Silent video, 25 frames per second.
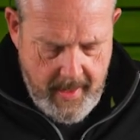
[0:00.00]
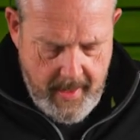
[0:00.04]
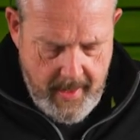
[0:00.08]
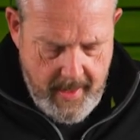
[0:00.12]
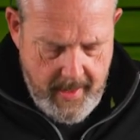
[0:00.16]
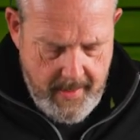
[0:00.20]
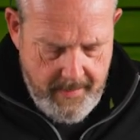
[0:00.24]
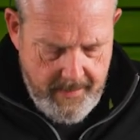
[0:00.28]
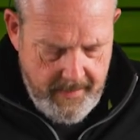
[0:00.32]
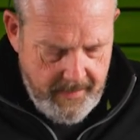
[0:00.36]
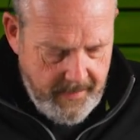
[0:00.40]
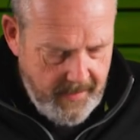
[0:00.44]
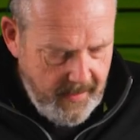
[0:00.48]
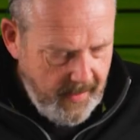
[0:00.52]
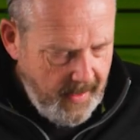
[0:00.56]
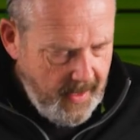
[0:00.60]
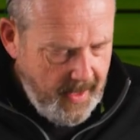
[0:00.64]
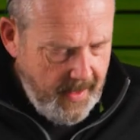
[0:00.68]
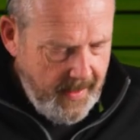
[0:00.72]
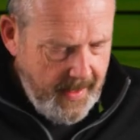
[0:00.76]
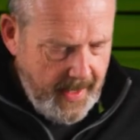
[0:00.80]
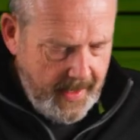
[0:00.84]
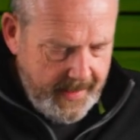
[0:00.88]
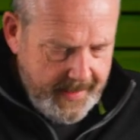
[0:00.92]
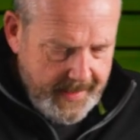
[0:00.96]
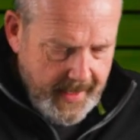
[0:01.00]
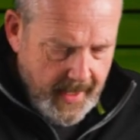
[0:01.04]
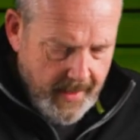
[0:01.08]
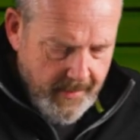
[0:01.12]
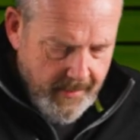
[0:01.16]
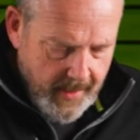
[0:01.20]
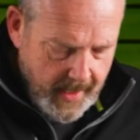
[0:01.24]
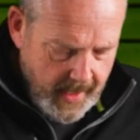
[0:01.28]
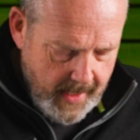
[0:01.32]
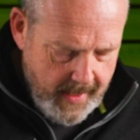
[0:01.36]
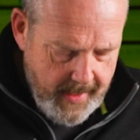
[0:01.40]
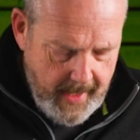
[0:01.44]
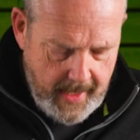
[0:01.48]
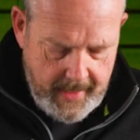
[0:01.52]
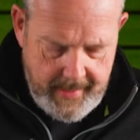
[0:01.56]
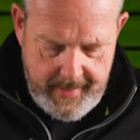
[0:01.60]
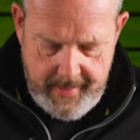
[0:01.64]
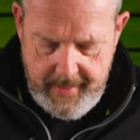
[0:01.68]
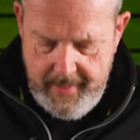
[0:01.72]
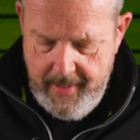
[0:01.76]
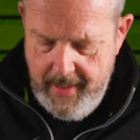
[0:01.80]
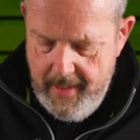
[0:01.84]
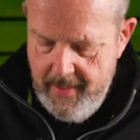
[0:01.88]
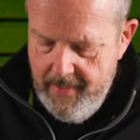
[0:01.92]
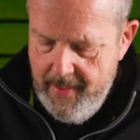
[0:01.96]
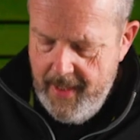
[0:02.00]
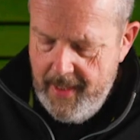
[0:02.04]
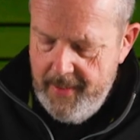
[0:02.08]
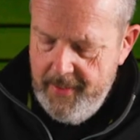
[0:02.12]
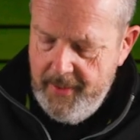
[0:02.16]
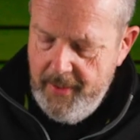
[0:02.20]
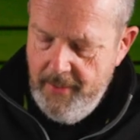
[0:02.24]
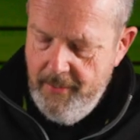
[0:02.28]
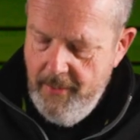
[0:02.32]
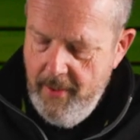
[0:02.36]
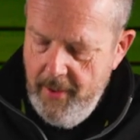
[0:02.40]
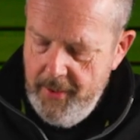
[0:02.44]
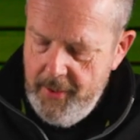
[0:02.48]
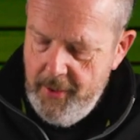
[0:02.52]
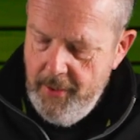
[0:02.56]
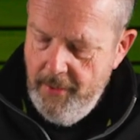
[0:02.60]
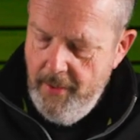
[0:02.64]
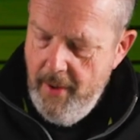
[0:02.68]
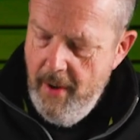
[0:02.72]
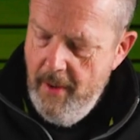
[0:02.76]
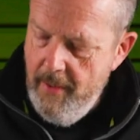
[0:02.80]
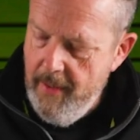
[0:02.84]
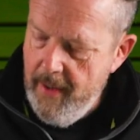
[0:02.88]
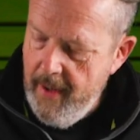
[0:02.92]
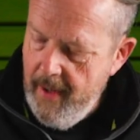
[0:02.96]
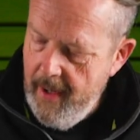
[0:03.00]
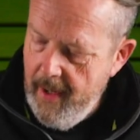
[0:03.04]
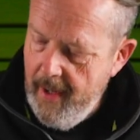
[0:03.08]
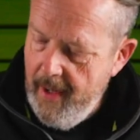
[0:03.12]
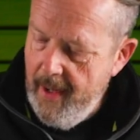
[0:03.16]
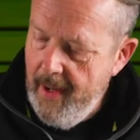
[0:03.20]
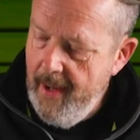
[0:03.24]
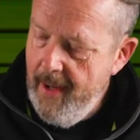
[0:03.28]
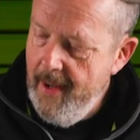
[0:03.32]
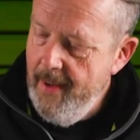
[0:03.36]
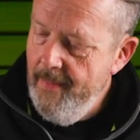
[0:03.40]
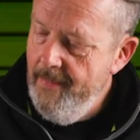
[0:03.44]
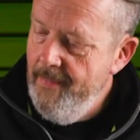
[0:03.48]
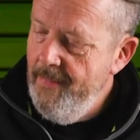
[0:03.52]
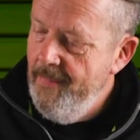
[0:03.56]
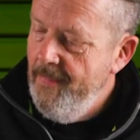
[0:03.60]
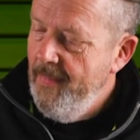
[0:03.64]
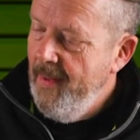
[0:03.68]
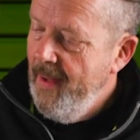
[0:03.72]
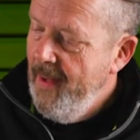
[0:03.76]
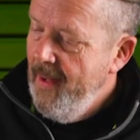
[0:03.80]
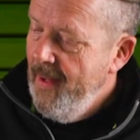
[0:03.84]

And that's it really, that's the Roger On.